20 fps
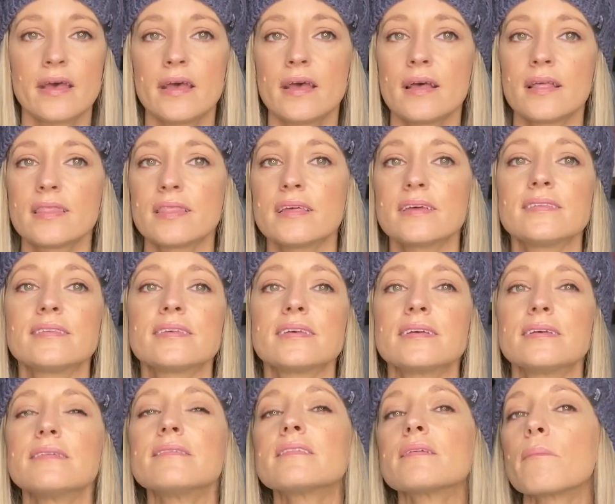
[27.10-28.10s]
This
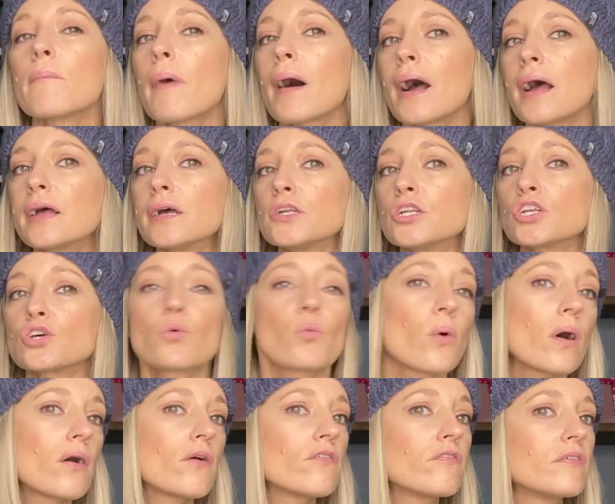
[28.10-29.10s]
is my
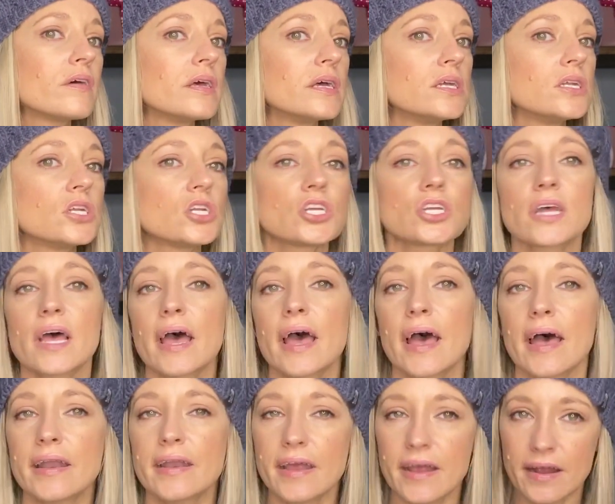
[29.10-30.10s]
12-inch
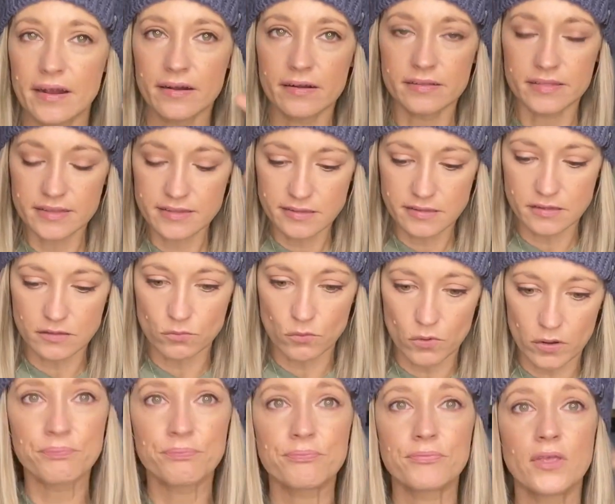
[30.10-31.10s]
hat hair. This is
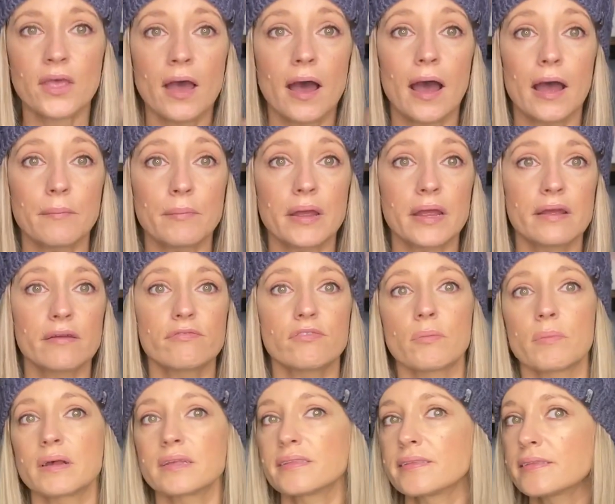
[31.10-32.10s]
what I make for
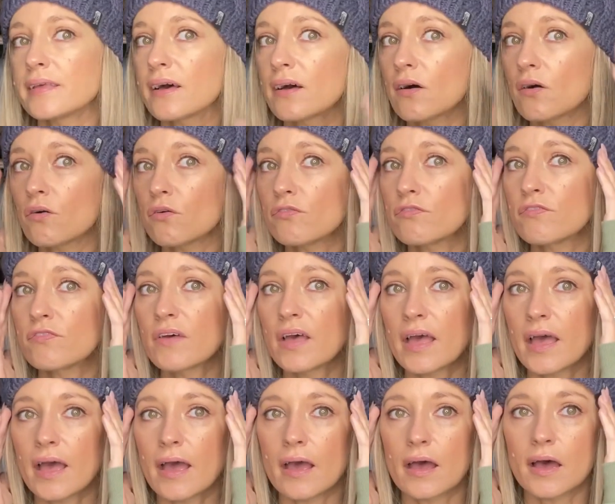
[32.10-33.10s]
myself.
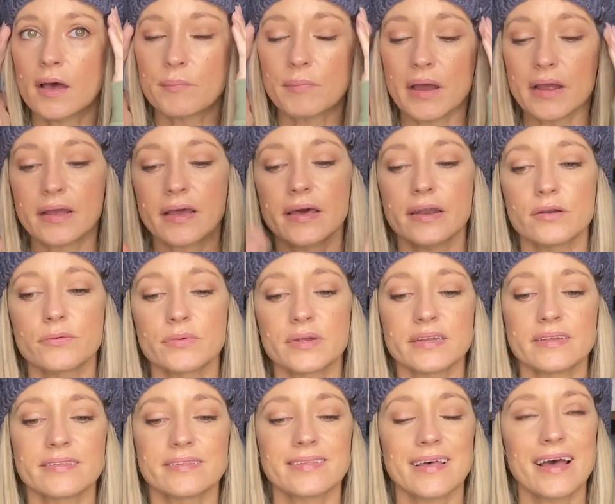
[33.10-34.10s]
I kind of
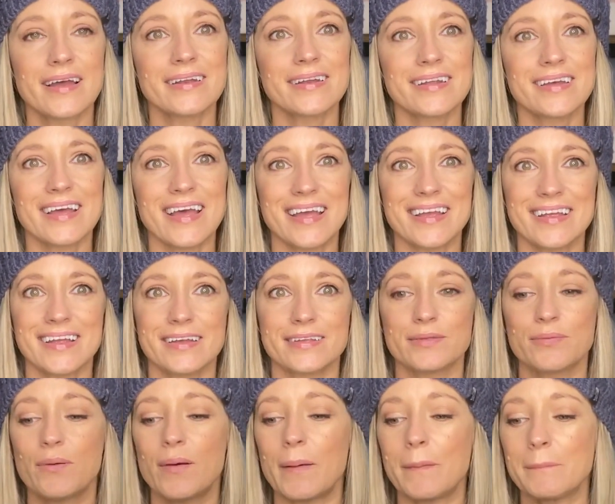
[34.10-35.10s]
redesigned it, and guess
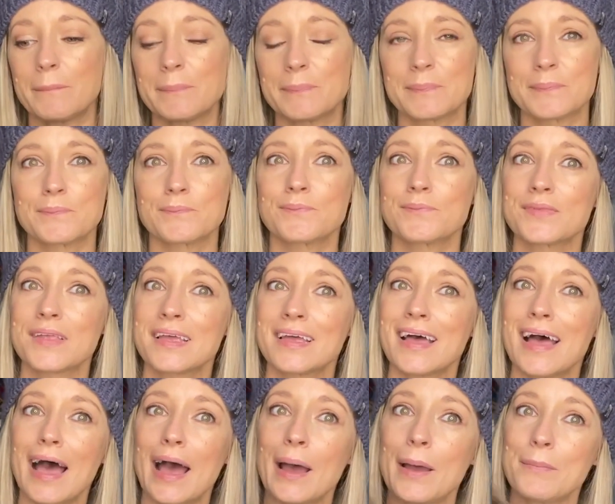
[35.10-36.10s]
what?
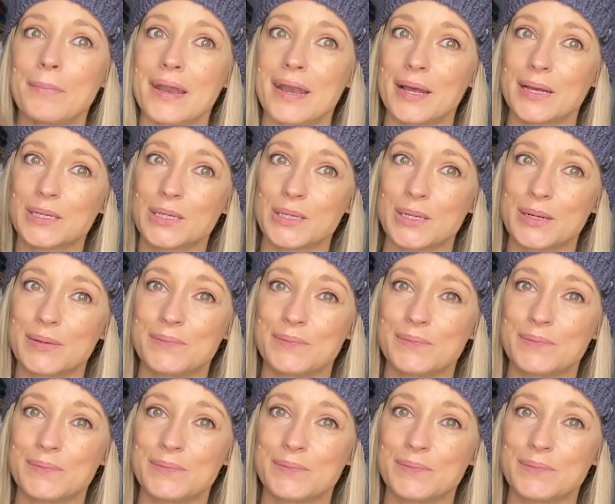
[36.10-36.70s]
I made extra.